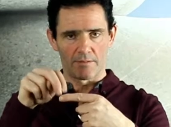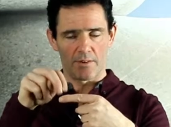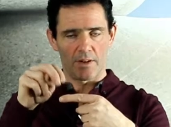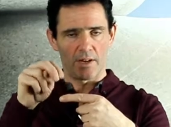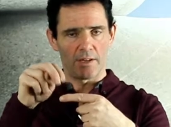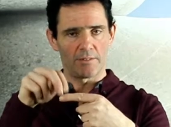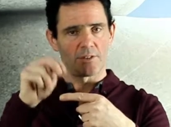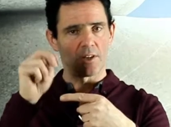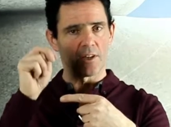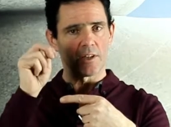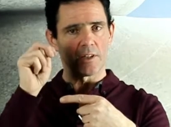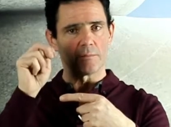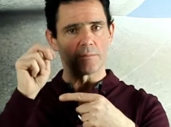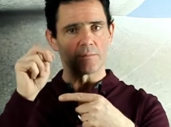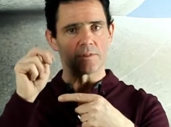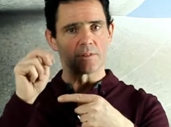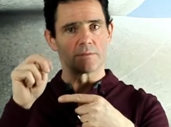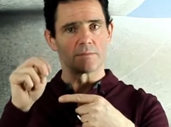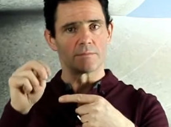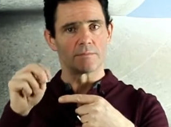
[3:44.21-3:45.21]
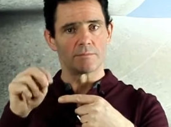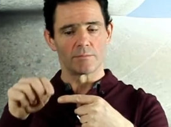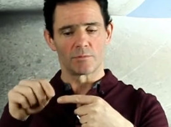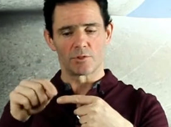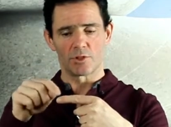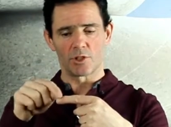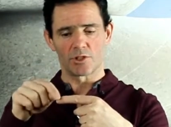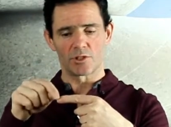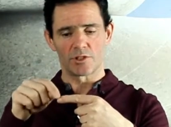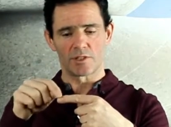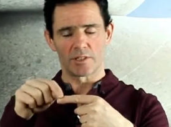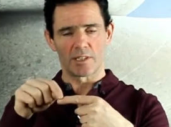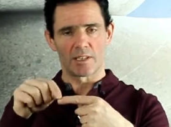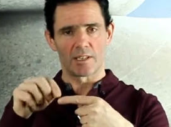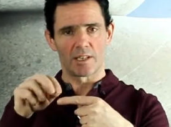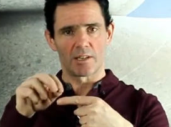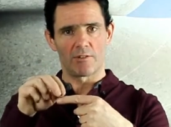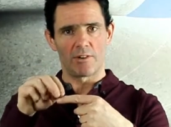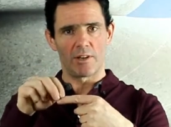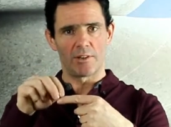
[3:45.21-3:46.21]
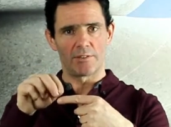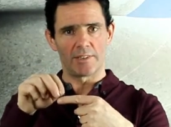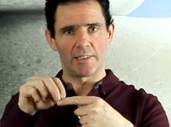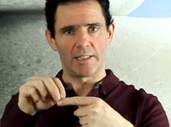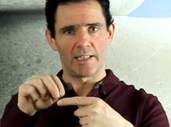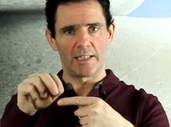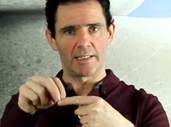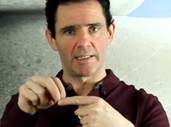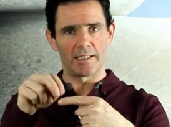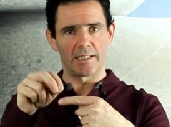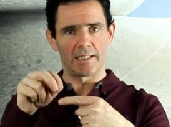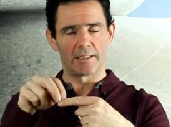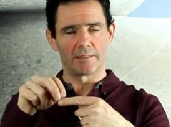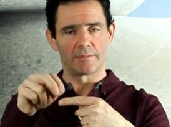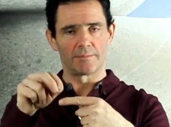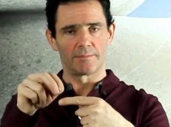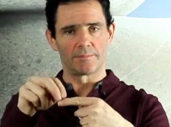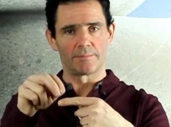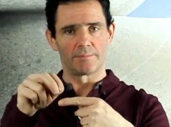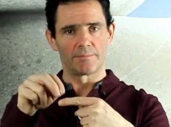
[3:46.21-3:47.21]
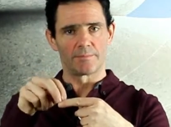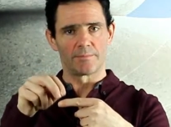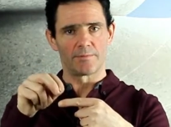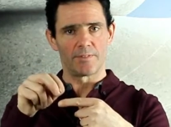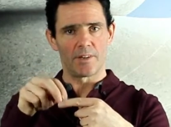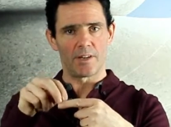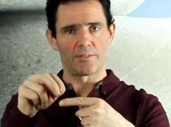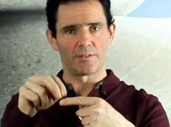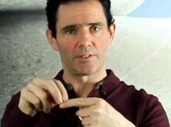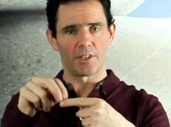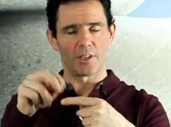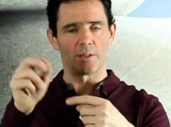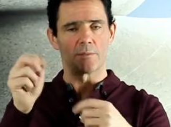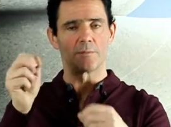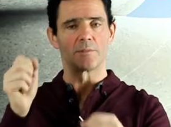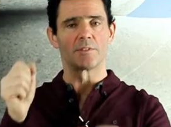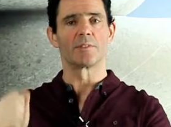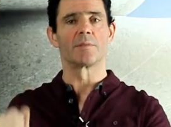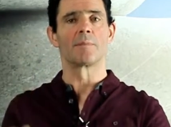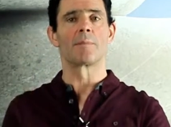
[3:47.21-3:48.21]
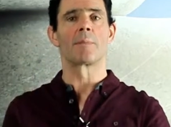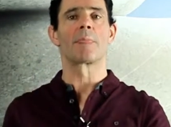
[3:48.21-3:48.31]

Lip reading: 5 times. Just around the nail there. 5 times.